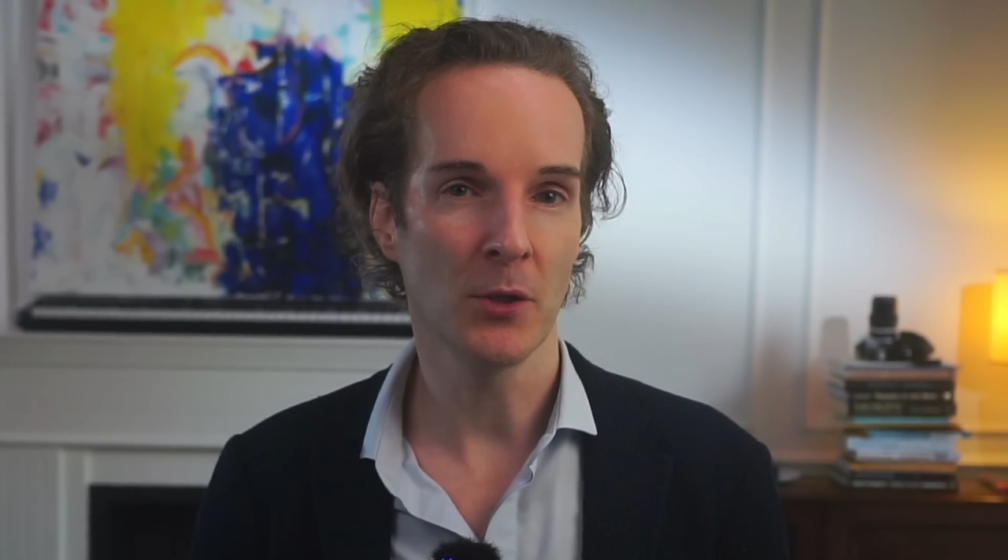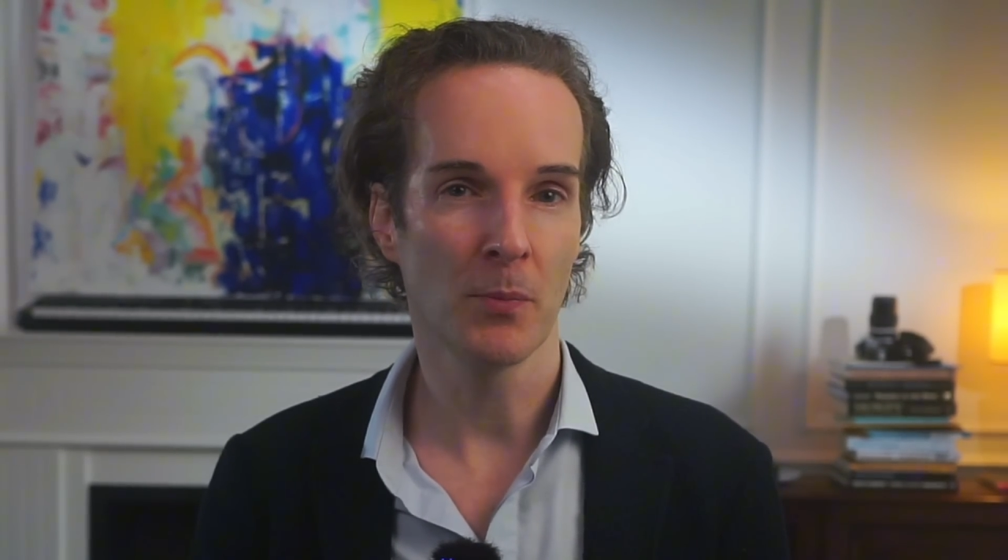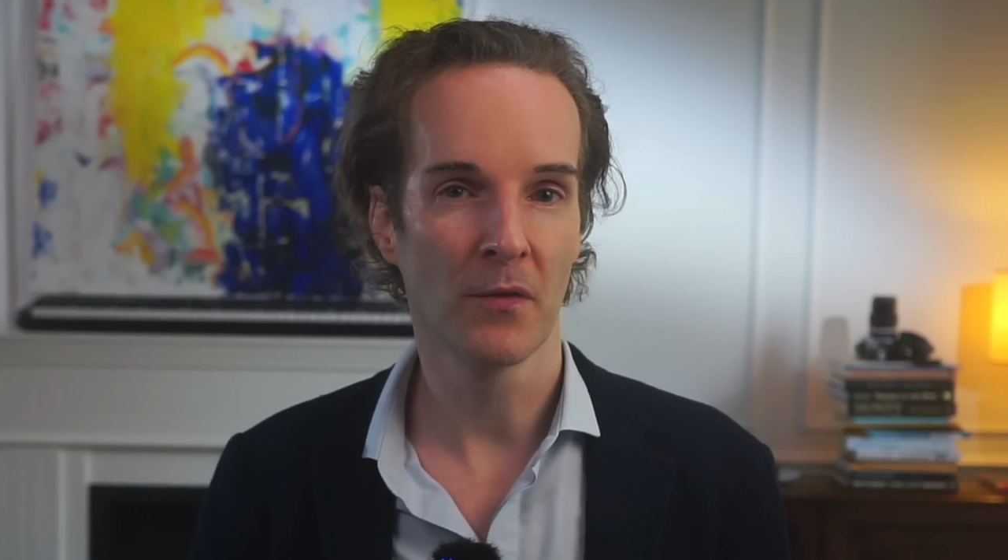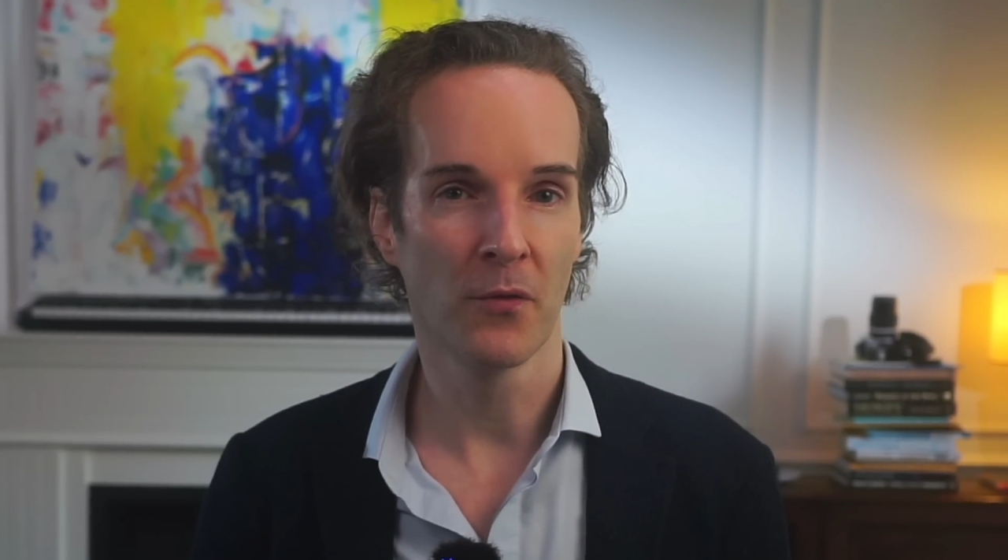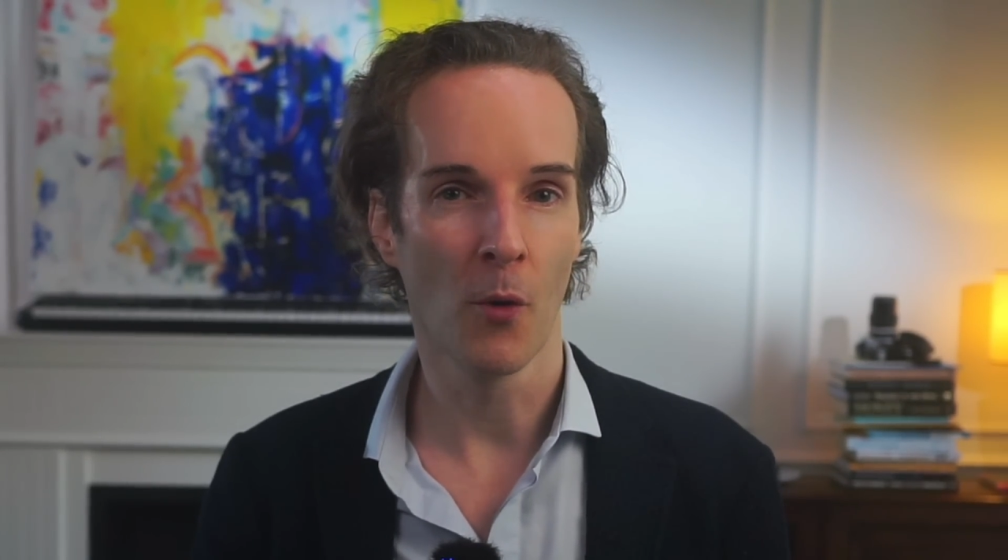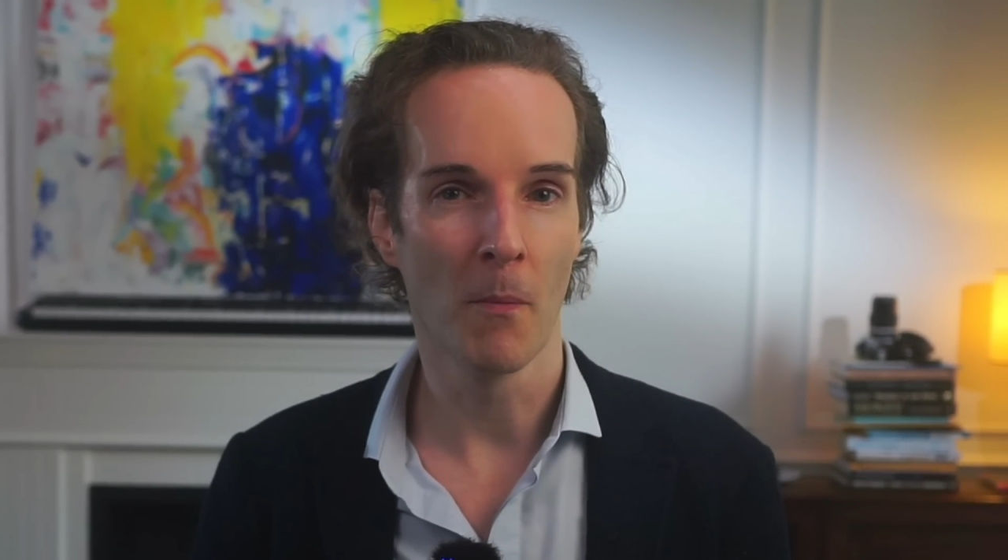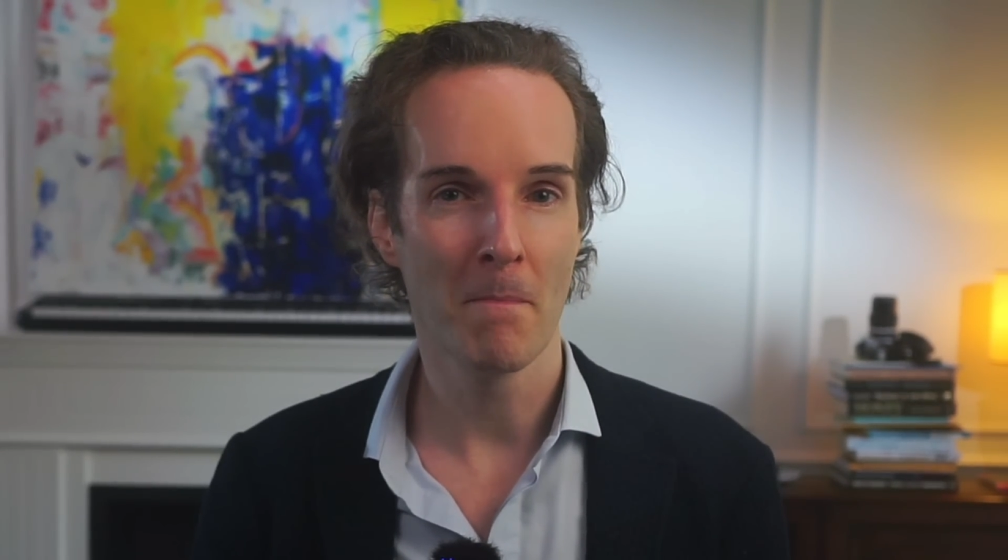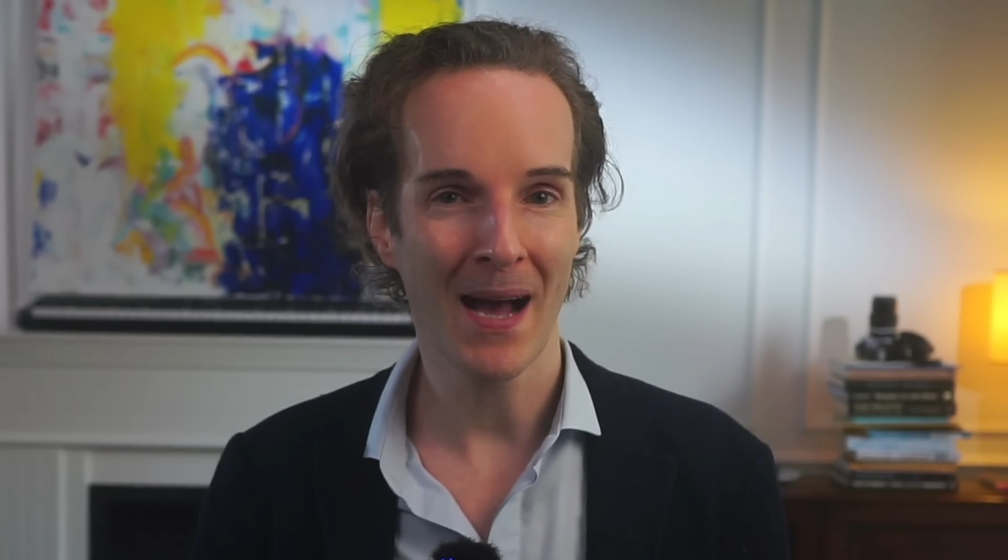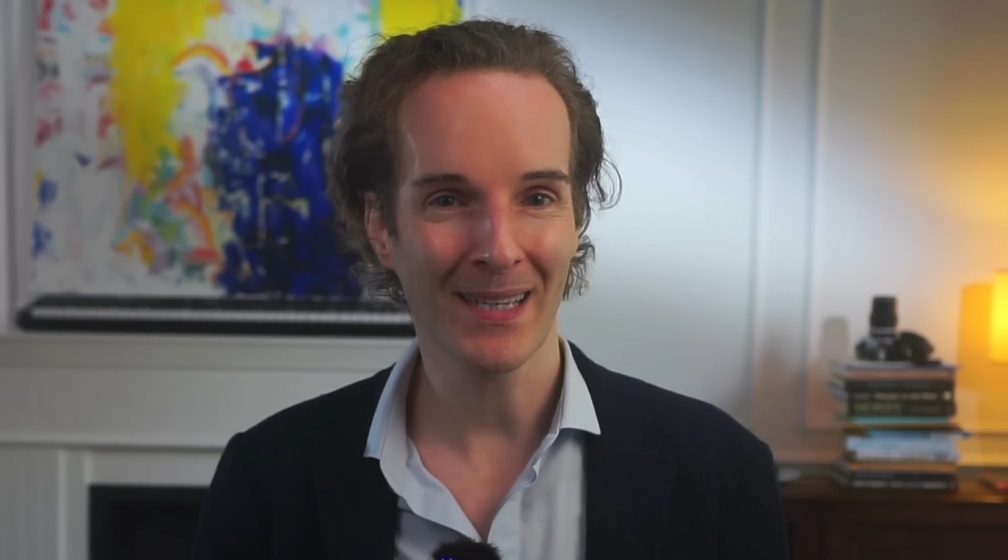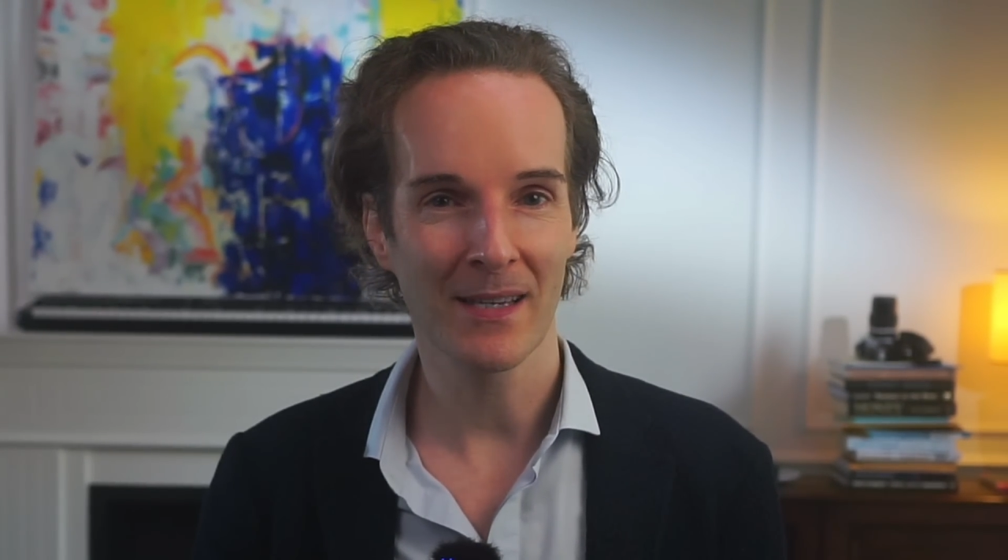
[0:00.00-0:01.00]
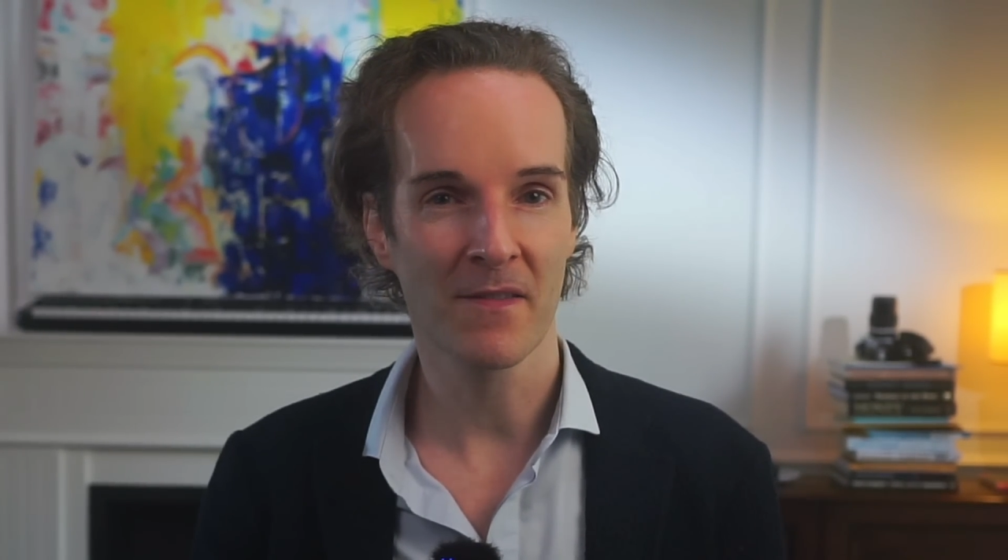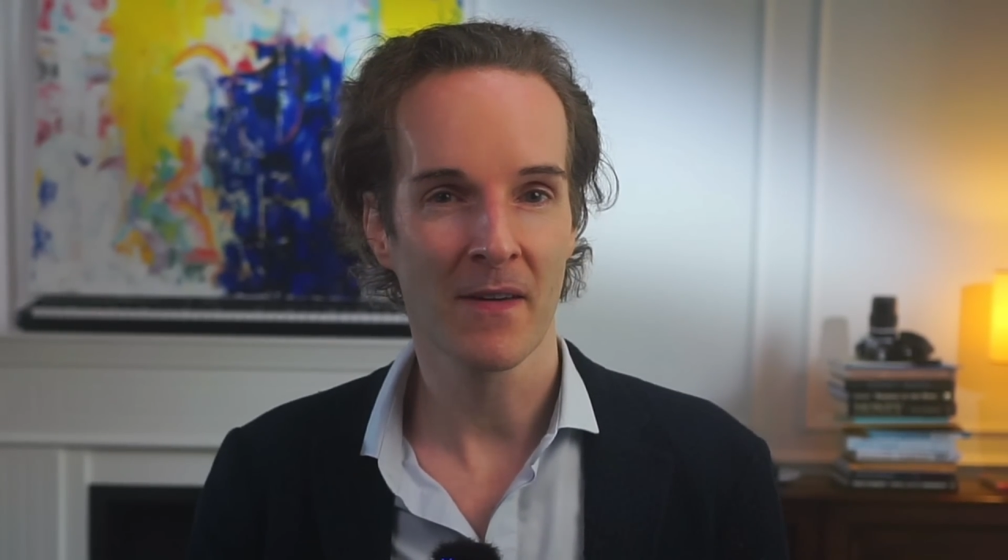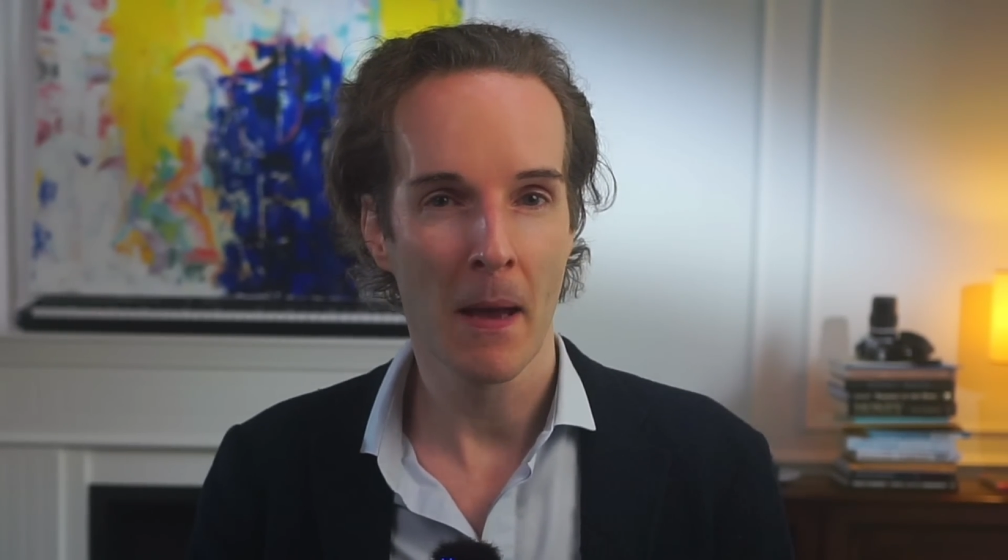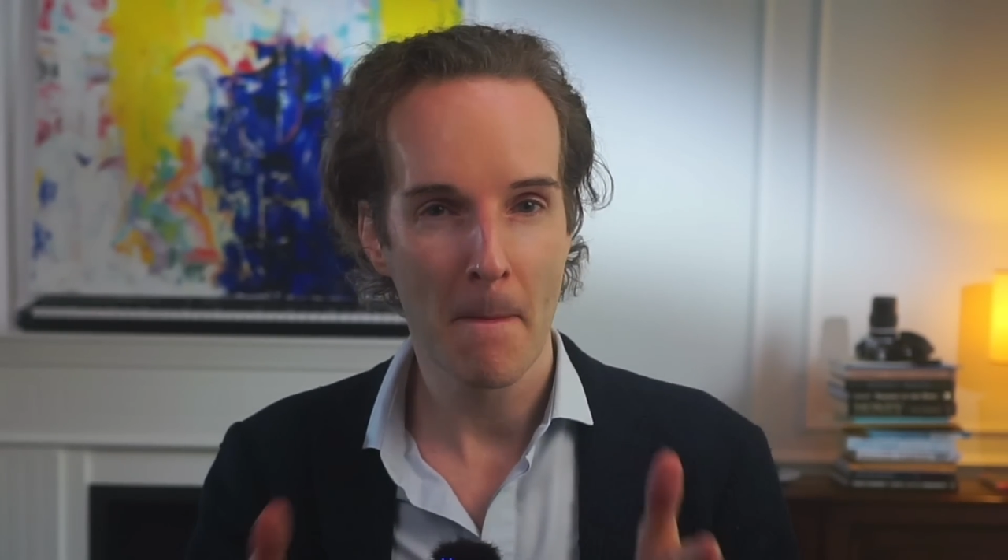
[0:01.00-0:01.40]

to perform massive